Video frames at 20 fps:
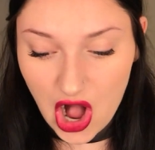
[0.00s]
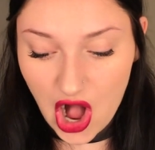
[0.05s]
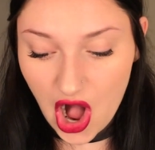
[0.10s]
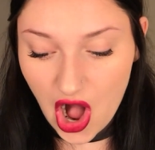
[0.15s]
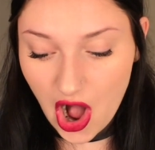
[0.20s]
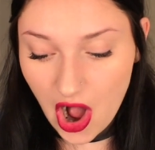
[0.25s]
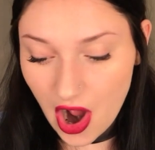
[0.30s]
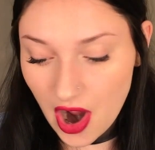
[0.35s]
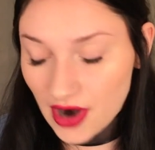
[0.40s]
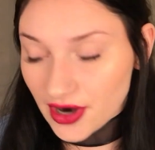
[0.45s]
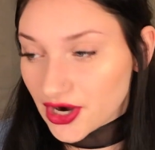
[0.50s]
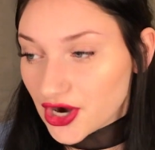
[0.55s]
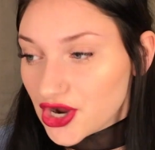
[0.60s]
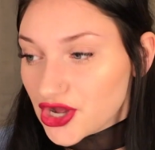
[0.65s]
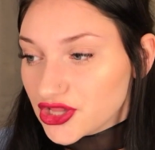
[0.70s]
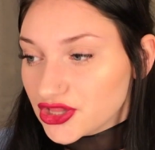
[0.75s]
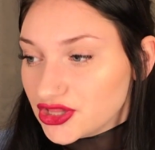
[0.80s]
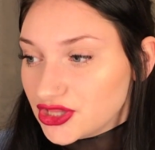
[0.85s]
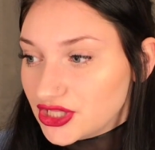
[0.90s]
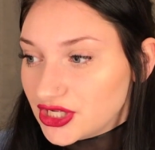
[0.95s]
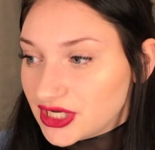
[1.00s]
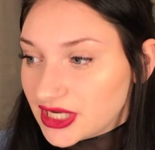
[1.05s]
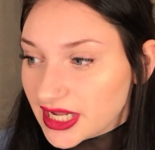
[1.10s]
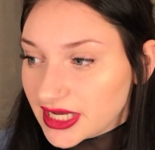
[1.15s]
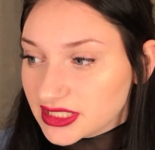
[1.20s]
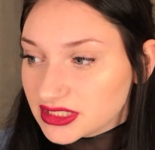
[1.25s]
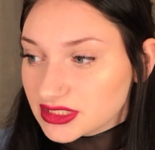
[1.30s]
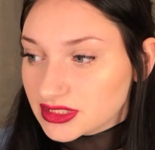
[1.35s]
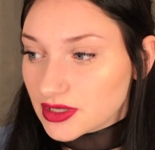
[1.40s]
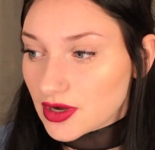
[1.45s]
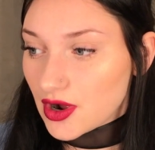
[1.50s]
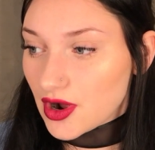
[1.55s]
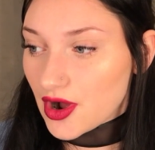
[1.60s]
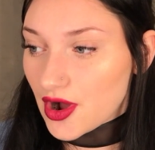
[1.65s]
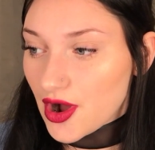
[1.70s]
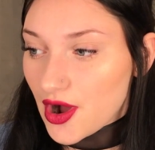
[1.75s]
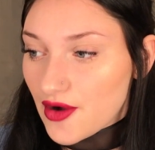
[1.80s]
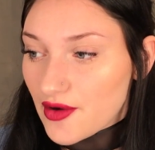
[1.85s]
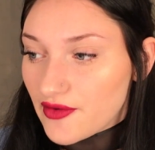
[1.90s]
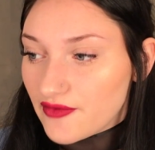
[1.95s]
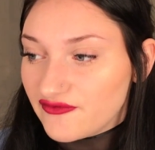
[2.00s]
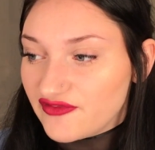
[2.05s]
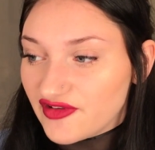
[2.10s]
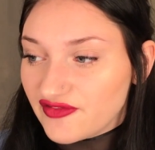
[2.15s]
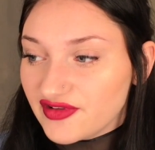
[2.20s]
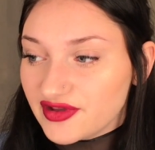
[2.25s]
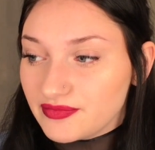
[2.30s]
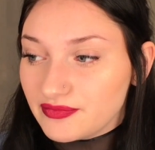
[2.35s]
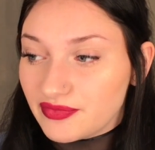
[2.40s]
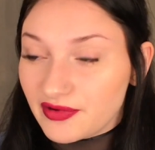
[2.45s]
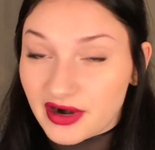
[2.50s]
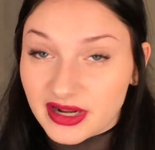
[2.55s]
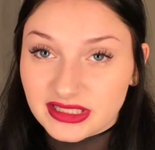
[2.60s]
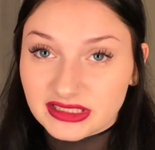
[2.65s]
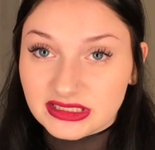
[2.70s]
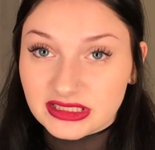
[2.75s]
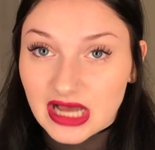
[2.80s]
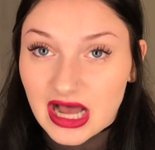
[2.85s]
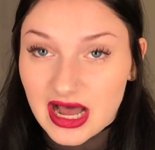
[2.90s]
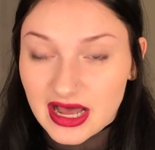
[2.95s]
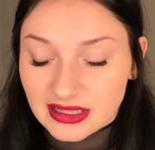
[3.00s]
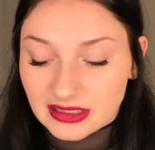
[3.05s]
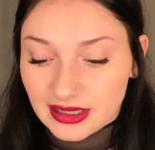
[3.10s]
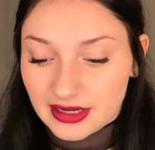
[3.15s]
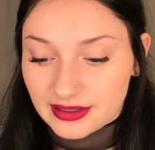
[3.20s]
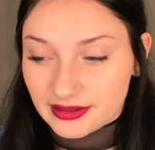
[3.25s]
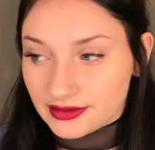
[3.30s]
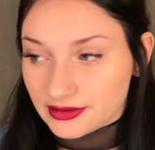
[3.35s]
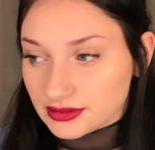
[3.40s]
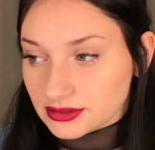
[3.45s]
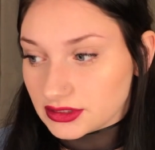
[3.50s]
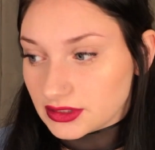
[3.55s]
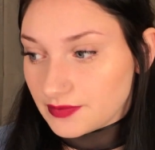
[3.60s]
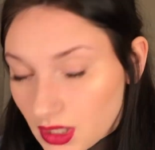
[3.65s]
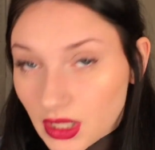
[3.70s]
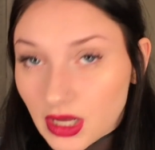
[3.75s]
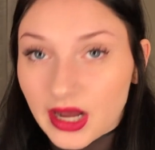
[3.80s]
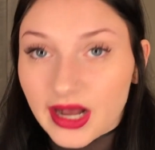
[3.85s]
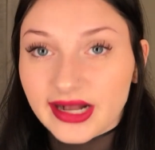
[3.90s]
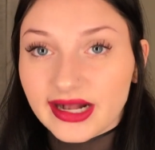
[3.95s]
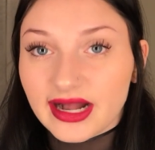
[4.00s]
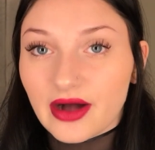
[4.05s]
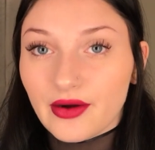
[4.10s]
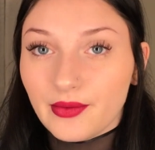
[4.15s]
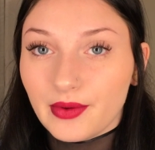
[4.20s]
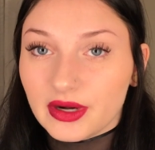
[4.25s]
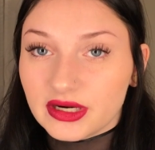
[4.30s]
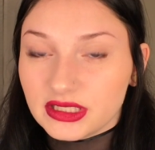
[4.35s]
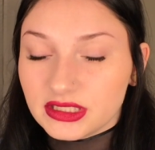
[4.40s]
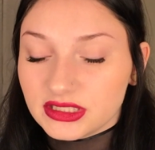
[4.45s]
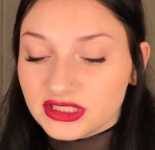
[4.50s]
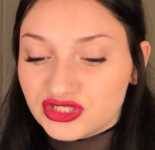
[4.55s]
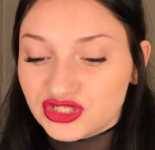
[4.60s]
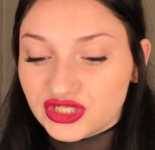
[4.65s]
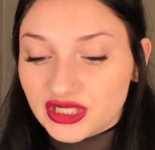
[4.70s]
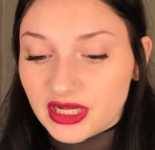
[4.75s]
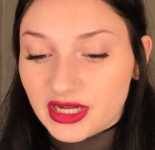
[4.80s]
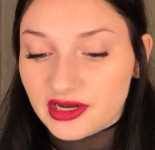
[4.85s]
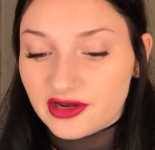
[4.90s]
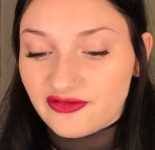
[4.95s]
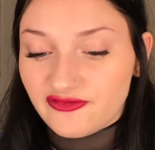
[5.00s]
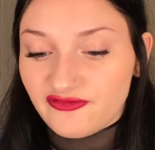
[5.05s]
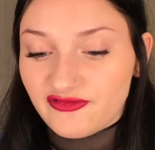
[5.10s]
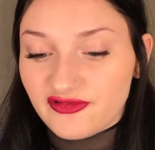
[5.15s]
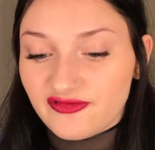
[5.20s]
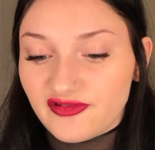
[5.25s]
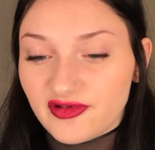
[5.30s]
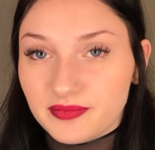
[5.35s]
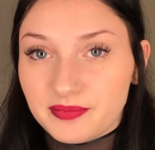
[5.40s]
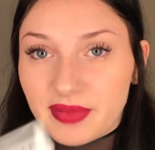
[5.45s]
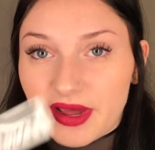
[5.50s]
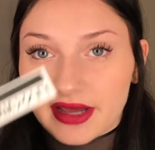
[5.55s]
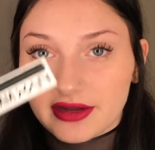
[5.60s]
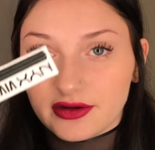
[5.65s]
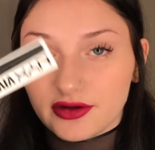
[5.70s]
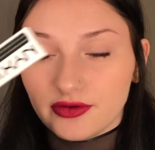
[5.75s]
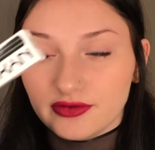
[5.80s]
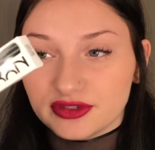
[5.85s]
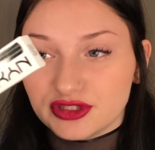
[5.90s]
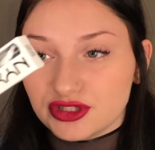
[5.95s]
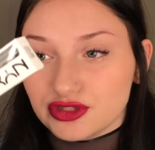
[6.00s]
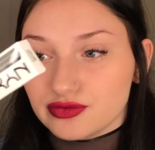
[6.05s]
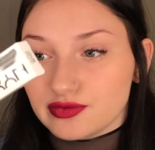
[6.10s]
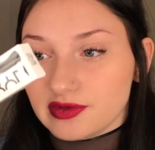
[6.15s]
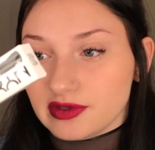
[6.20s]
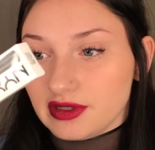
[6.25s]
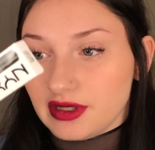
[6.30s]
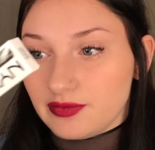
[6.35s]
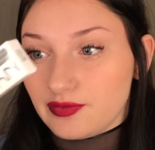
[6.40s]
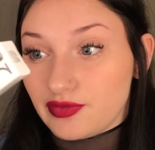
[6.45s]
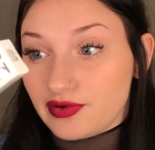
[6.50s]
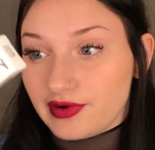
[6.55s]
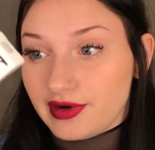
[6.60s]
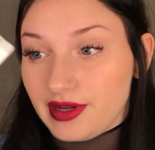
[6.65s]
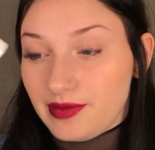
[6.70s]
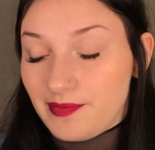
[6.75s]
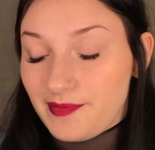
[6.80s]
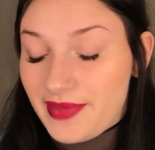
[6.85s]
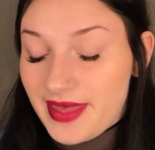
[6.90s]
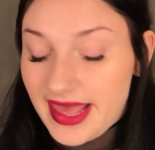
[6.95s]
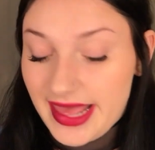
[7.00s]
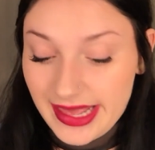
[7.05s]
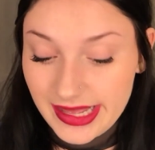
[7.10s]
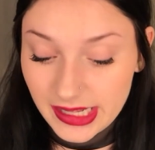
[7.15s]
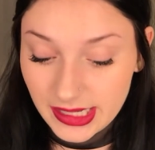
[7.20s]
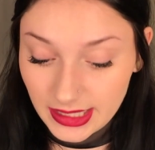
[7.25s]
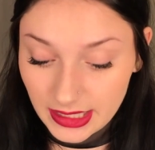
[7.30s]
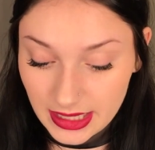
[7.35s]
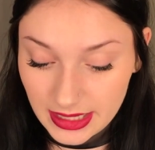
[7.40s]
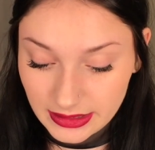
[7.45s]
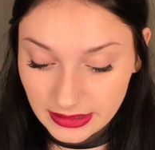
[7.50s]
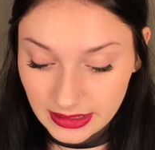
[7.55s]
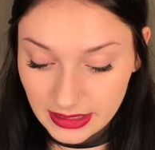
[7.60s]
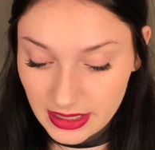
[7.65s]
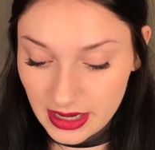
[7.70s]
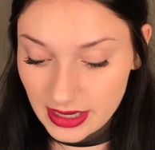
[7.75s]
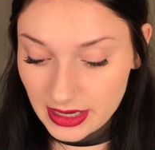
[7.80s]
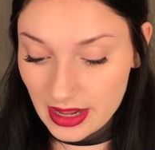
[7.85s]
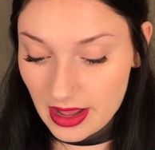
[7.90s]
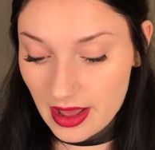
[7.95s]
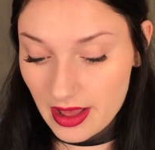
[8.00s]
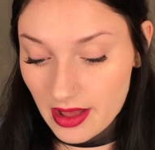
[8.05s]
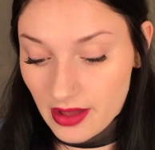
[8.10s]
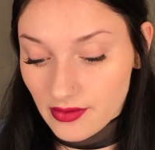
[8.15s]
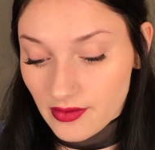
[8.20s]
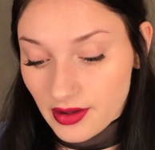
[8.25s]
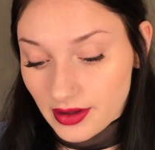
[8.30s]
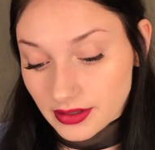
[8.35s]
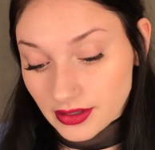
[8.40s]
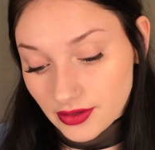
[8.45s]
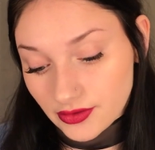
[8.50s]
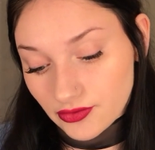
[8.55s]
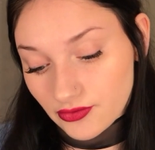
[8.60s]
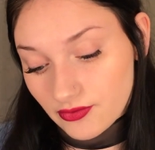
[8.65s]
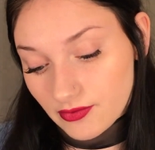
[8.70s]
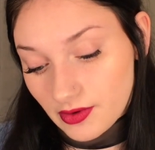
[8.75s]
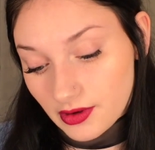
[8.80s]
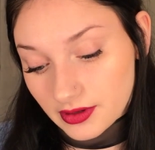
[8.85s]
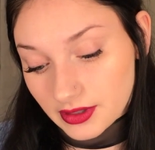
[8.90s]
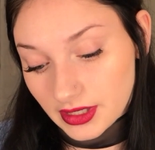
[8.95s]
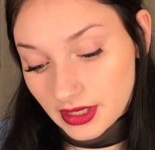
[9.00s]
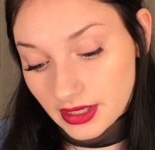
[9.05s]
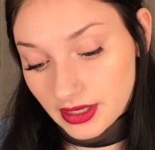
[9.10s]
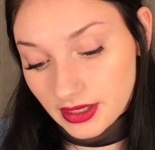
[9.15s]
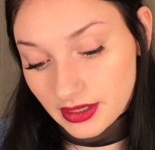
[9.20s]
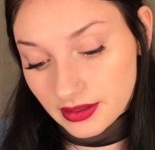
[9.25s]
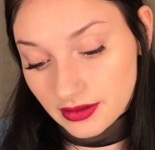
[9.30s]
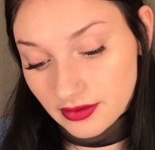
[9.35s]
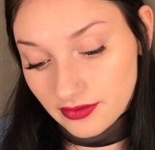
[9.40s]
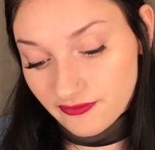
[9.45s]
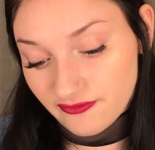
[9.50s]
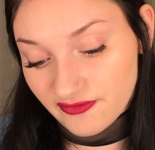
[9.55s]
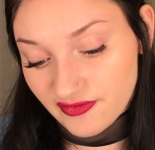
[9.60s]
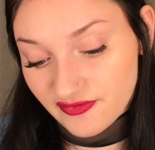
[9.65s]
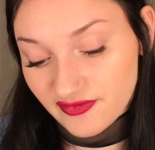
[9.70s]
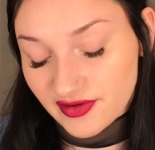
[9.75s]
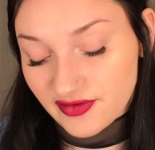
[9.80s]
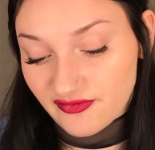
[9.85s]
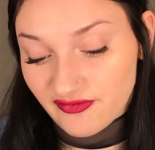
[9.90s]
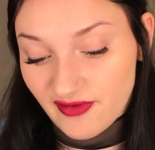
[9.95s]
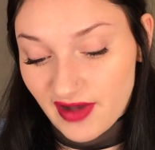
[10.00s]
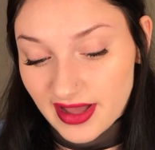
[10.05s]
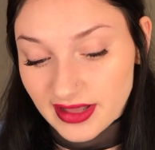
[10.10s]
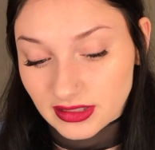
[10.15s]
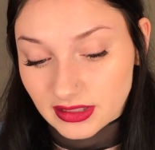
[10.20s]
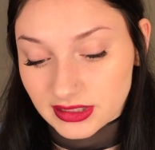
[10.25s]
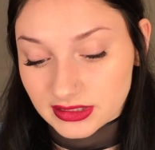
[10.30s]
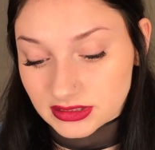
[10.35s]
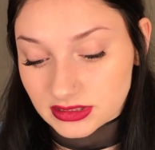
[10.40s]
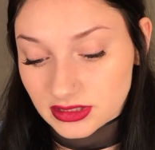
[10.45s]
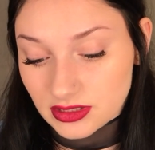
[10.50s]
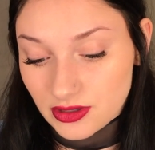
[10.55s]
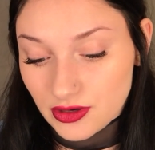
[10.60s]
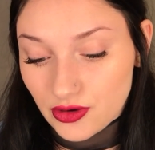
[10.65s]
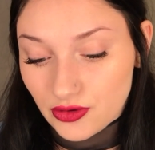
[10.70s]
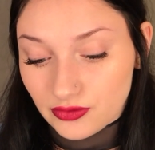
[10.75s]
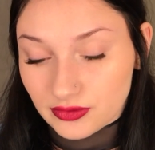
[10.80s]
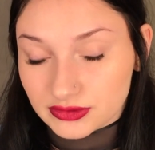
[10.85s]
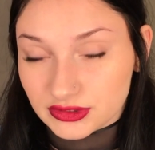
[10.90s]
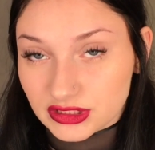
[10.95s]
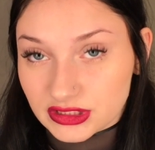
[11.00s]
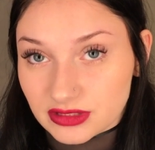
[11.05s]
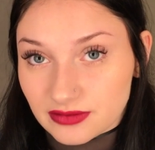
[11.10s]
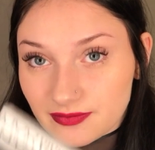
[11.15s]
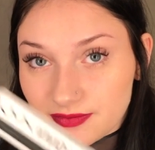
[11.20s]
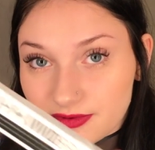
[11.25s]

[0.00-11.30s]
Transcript: are the NYX Vivid Brights eyeliners. I got one in the shade Vivid Petal, which is a really pretty pink, and then I got another one in Vivid Violet, which is a